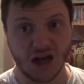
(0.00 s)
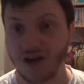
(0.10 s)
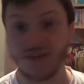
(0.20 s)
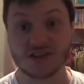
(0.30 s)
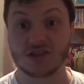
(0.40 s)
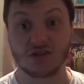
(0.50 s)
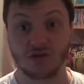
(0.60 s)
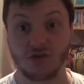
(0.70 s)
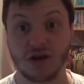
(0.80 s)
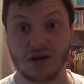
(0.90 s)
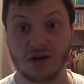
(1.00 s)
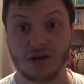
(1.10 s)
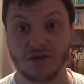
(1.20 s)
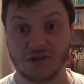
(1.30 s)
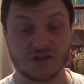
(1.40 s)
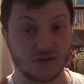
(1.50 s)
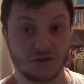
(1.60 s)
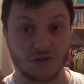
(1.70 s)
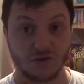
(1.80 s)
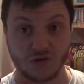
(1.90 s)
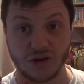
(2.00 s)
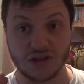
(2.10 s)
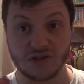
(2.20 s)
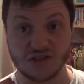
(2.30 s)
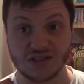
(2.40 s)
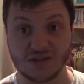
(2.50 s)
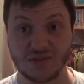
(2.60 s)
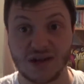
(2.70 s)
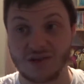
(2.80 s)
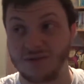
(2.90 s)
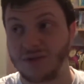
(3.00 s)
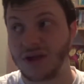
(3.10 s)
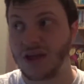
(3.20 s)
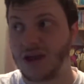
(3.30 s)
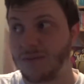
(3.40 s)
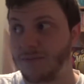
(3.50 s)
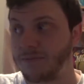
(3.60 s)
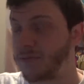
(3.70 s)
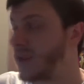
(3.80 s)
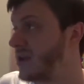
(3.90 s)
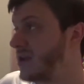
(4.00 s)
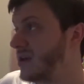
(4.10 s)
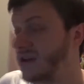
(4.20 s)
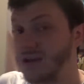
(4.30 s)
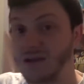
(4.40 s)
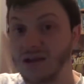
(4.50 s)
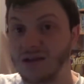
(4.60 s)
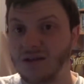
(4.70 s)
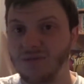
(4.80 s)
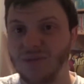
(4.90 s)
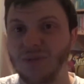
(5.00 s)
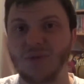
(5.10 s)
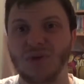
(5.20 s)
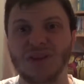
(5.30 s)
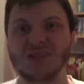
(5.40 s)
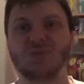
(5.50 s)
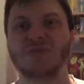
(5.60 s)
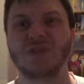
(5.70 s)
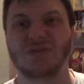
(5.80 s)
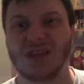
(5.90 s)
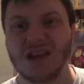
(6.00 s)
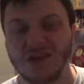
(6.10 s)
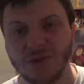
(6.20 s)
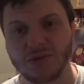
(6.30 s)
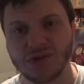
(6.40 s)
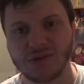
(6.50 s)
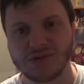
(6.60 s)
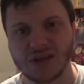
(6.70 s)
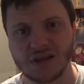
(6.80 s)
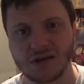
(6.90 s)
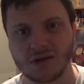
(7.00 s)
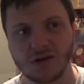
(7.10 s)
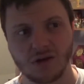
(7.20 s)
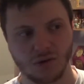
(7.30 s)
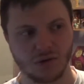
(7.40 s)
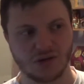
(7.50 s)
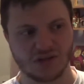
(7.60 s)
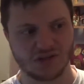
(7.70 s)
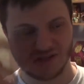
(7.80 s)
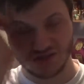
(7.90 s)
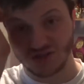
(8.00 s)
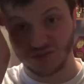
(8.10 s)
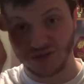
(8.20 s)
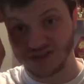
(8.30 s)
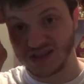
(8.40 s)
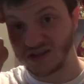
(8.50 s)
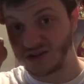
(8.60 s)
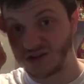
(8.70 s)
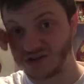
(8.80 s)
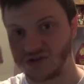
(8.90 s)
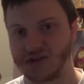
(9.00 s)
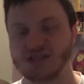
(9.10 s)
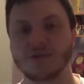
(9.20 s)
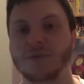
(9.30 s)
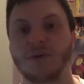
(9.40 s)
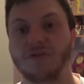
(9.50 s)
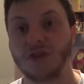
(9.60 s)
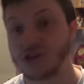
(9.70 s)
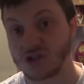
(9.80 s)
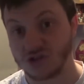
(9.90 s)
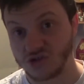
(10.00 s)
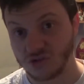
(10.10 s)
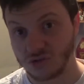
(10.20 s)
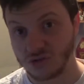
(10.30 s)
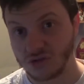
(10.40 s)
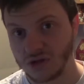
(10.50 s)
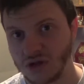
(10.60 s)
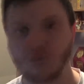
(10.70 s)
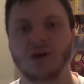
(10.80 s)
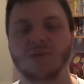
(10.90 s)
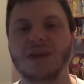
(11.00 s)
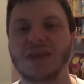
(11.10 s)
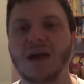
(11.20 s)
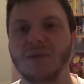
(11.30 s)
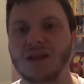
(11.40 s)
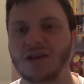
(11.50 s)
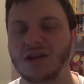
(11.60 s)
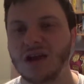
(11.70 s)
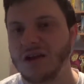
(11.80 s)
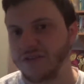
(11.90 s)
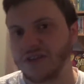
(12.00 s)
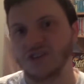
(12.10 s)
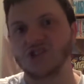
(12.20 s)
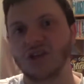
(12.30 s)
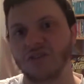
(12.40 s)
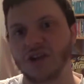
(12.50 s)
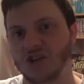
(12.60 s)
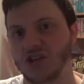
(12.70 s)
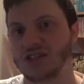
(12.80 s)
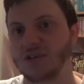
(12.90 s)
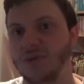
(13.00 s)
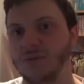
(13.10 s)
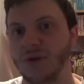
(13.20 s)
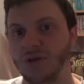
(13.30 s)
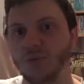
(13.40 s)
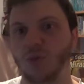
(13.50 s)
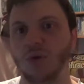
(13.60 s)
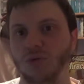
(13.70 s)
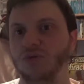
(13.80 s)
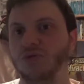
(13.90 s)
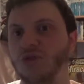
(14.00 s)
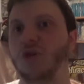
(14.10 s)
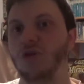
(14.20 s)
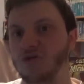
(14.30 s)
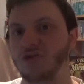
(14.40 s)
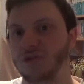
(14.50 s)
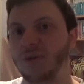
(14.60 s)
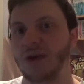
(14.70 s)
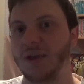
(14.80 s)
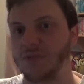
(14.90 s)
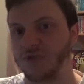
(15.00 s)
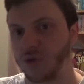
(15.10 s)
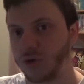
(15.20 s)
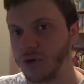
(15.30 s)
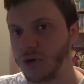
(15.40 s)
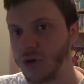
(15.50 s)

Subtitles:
I think it's going to do great. I think it's going to do a great little system that can be and this one thing was like, people keep saying like, oh, is it just going to be your second console? It's going to be my first console, and when I mean that, I mean like for the generation, it's going to be my number one to go to buy games for.